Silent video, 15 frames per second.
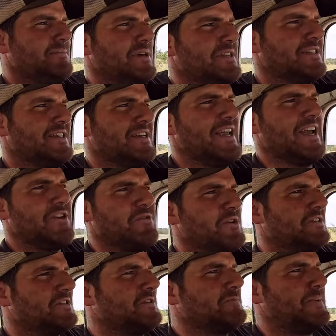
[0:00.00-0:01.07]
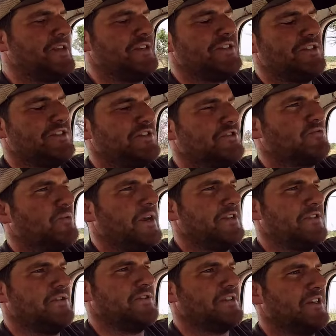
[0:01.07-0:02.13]
But yeah, the rear suspension is just way
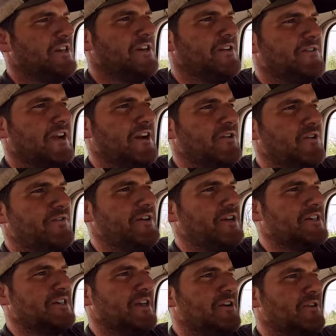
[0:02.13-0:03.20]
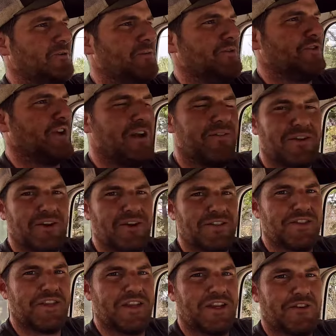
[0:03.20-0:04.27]
too stiff. I don't know if you can tell when we're driving
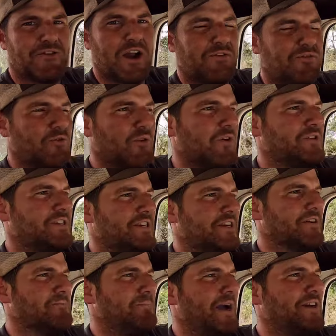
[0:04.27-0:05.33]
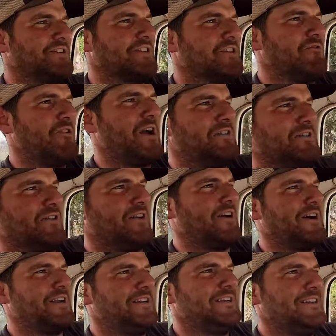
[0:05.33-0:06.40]
on the gravel roads here, bouncing around a
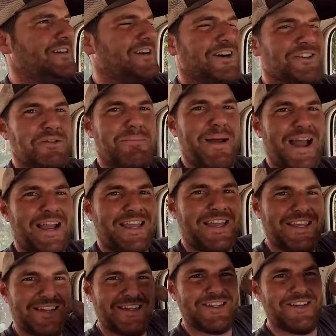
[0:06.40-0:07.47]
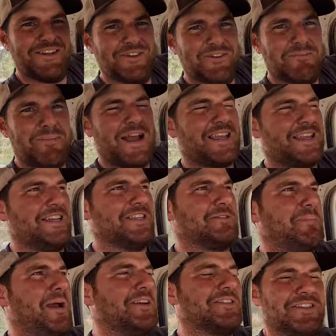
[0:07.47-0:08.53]
lot on the back end. The back
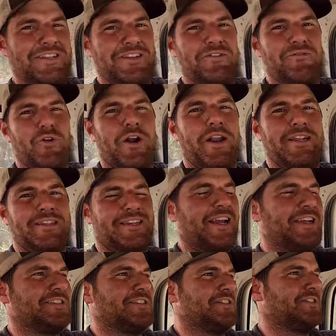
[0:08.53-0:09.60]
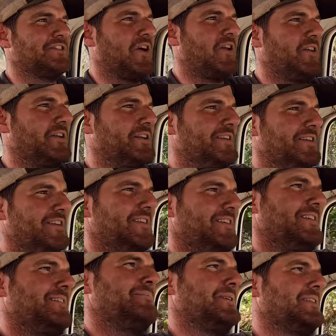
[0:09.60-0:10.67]
end's bouncing, the front end's nice and solid,
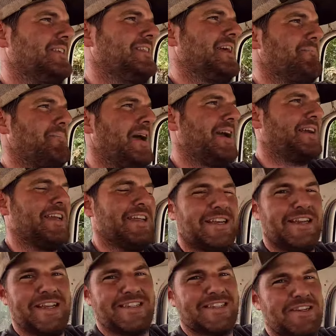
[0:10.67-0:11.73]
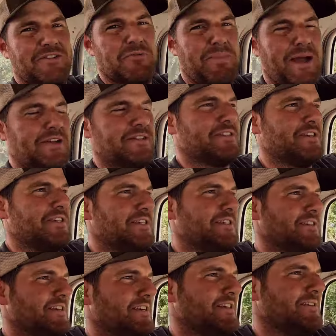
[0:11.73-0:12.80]
but then that back end gets a little bouncy and